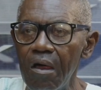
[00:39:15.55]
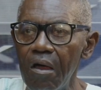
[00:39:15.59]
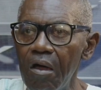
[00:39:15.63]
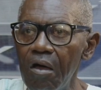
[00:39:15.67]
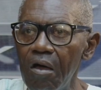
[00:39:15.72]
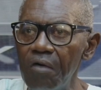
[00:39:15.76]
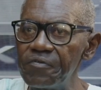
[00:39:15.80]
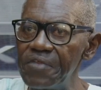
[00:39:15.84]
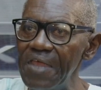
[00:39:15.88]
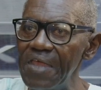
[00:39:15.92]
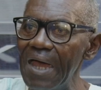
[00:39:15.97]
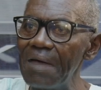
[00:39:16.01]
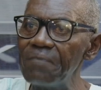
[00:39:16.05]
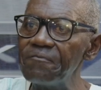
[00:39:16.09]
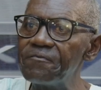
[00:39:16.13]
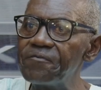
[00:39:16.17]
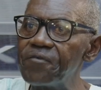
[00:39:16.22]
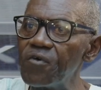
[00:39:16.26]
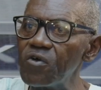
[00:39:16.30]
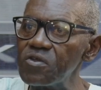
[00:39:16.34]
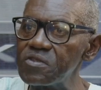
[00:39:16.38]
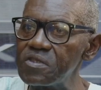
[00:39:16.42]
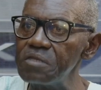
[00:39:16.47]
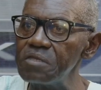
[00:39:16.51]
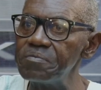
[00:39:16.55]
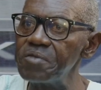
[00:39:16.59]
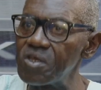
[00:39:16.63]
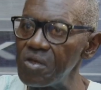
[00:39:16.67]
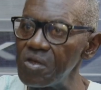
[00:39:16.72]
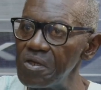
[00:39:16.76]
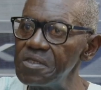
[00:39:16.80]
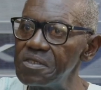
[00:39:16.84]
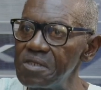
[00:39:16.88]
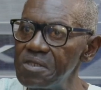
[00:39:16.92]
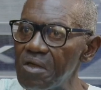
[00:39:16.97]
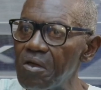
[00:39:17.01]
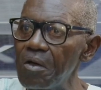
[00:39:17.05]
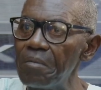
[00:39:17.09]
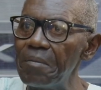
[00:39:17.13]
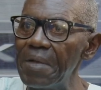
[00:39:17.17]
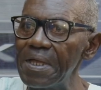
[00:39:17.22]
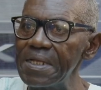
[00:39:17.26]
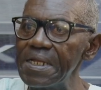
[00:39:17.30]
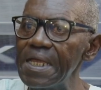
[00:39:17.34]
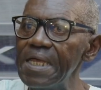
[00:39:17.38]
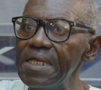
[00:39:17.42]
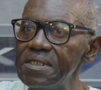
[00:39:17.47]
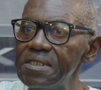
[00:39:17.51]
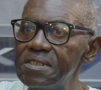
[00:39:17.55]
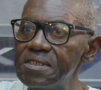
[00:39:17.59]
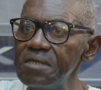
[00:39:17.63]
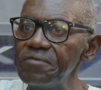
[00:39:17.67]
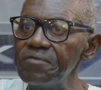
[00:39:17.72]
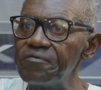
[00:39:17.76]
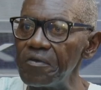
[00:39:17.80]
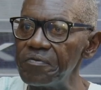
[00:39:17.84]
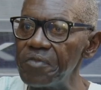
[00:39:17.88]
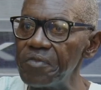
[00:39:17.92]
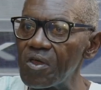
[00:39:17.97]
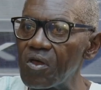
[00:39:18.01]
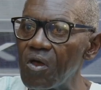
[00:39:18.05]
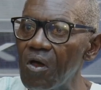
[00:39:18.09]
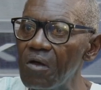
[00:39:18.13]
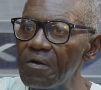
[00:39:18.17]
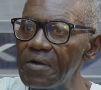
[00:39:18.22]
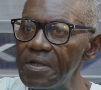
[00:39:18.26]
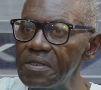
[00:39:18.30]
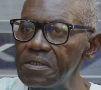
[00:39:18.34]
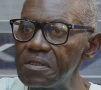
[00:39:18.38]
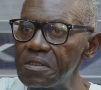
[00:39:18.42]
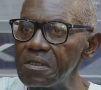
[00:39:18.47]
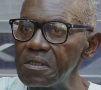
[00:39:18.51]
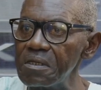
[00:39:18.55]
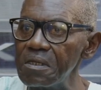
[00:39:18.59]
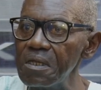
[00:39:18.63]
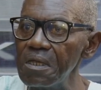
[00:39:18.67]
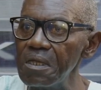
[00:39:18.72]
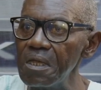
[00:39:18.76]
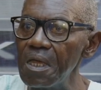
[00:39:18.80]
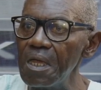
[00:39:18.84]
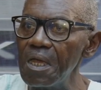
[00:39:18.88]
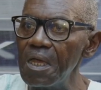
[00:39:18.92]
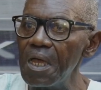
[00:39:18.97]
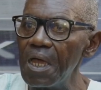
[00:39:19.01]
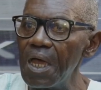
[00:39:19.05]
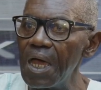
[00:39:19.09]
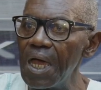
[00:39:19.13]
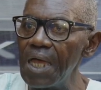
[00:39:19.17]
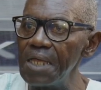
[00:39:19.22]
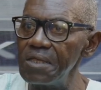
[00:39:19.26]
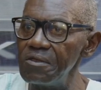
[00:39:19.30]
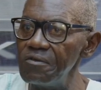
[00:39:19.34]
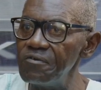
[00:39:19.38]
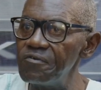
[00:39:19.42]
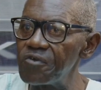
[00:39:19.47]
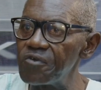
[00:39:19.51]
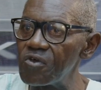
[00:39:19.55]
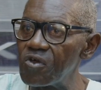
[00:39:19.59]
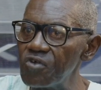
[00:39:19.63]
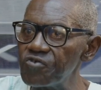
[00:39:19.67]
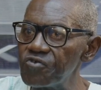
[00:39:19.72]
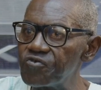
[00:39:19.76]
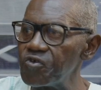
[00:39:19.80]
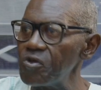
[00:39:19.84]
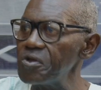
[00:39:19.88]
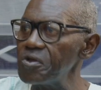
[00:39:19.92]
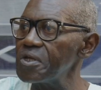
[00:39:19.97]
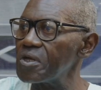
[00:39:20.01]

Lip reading: of the armed forces, because he's the commander-in-chief of the currency. And if you control the